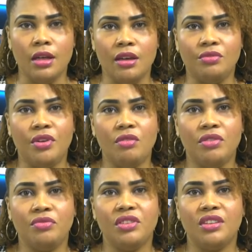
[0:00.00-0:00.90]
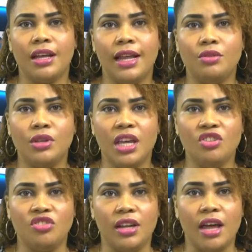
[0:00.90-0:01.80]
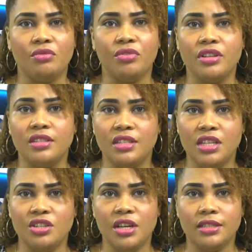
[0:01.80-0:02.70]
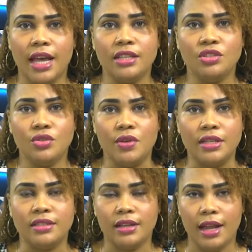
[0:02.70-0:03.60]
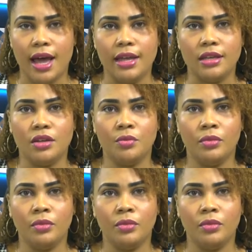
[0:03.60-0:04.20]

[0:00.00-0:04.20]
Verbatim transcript: involving physical education and French teachers and students alike.